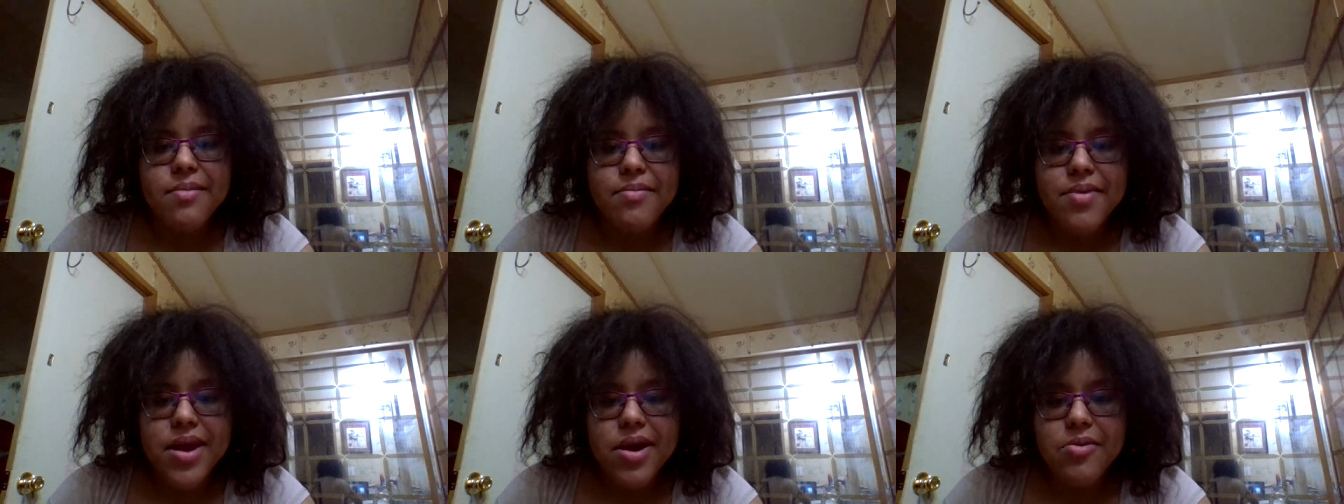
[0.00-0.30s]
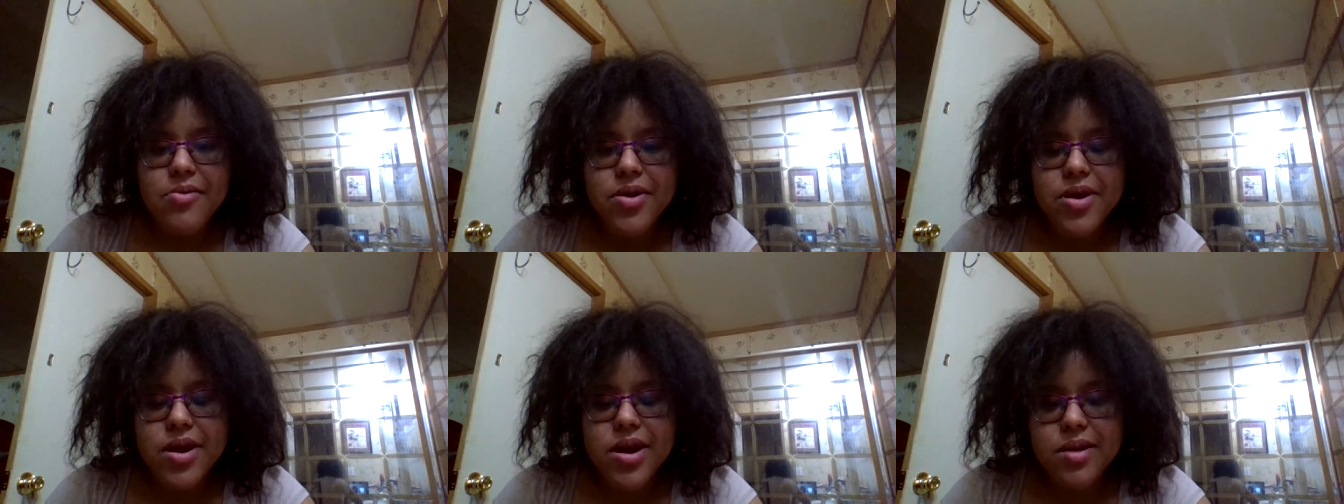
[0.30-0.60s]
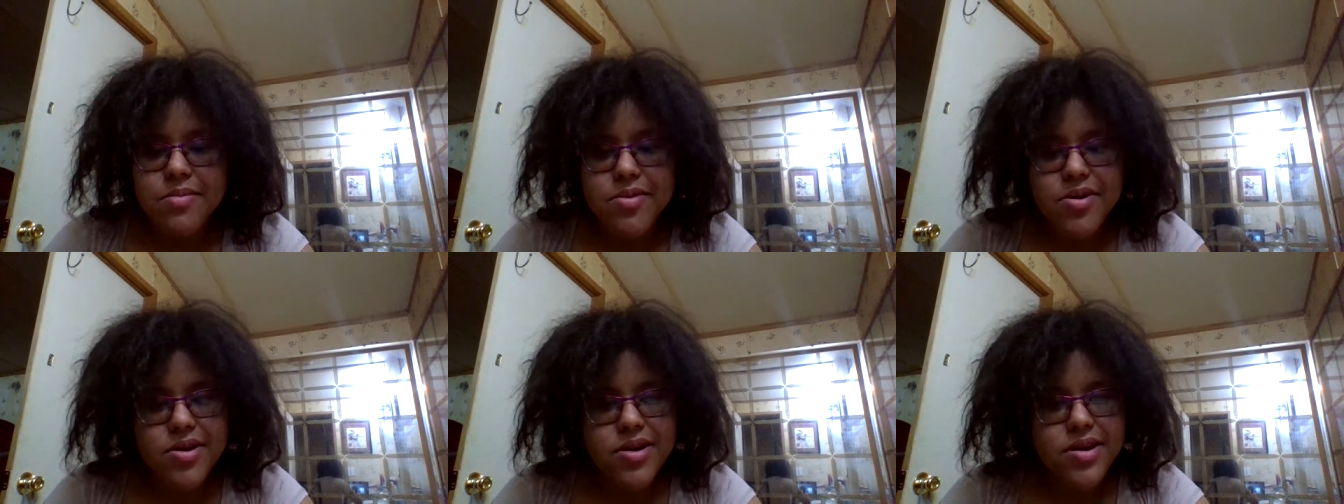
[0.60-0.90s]
But I want to
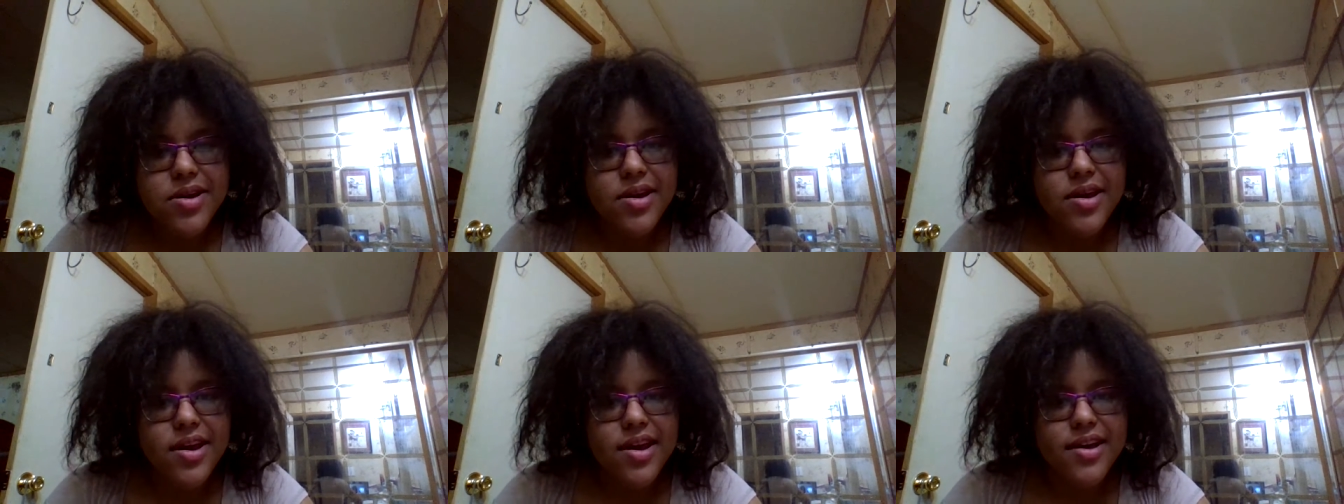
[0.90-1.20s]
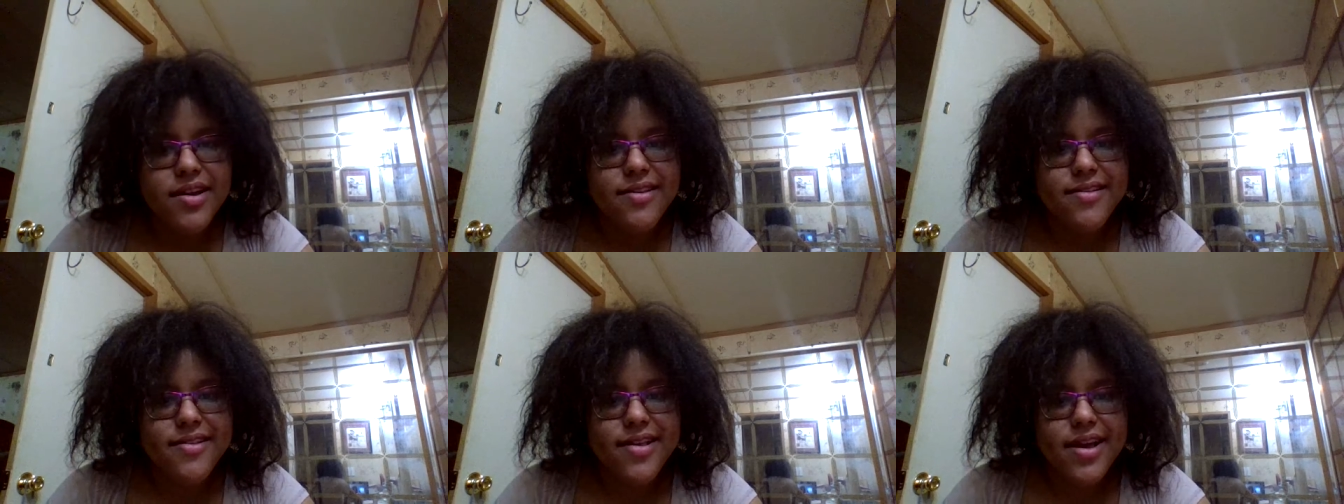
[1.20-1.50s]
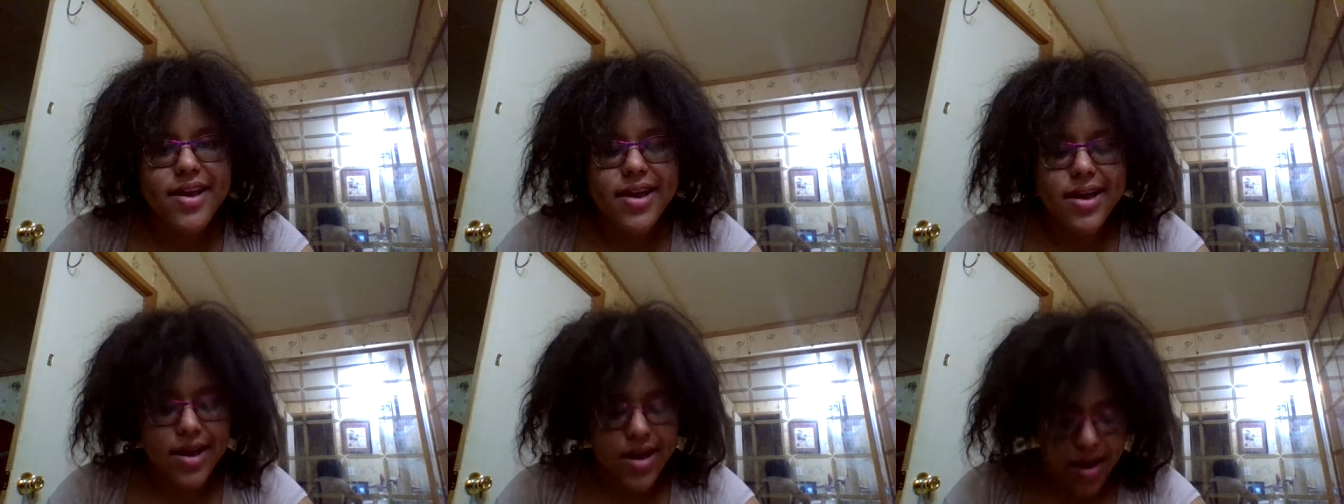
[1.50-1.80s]
come on here and
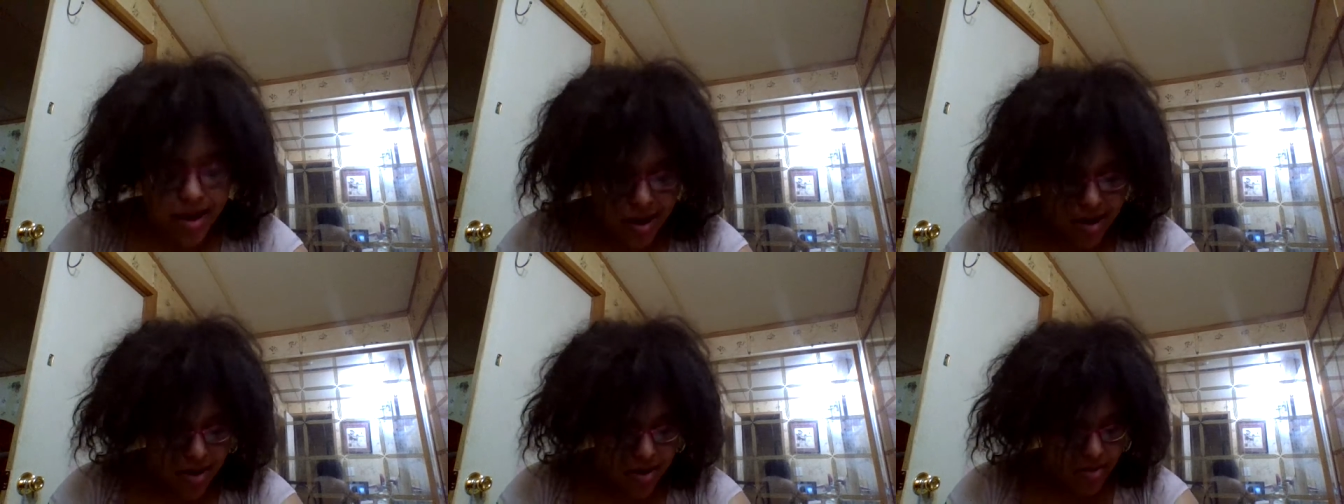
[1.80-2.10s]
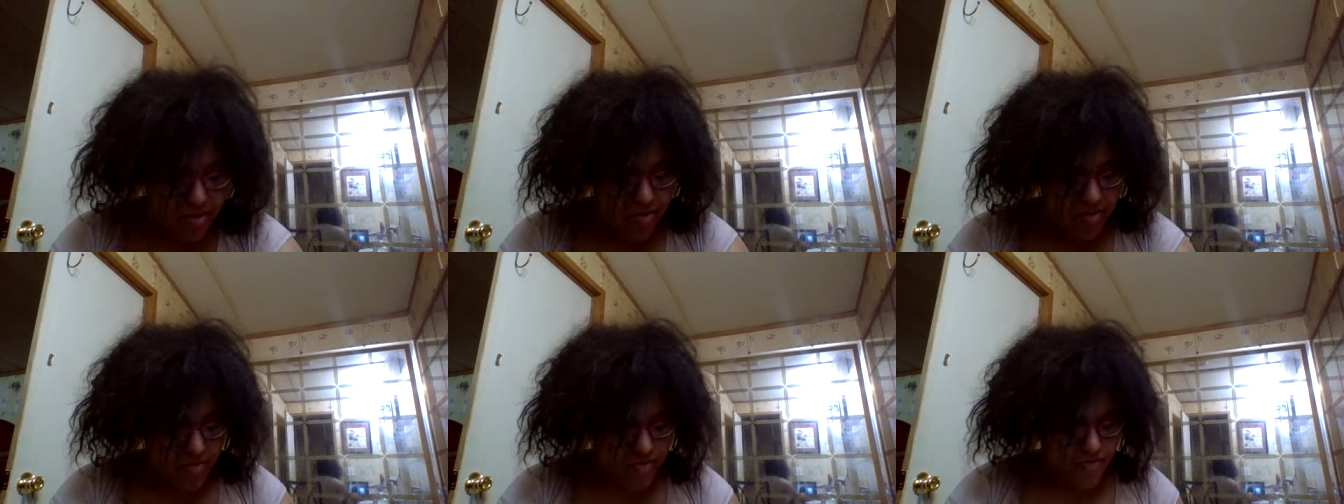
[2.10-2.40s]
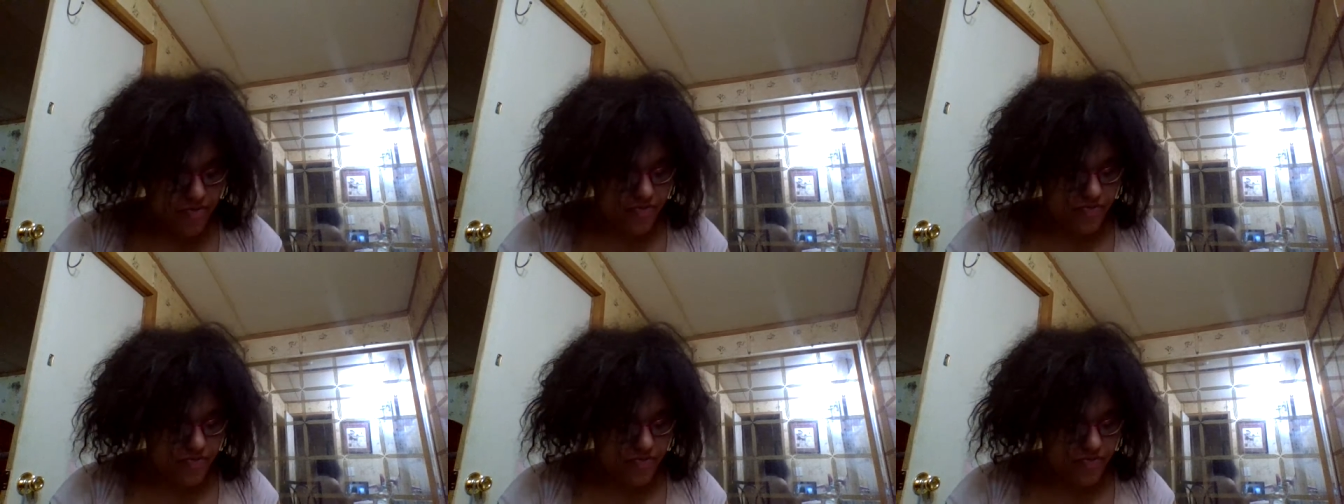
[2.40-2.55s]
say, um,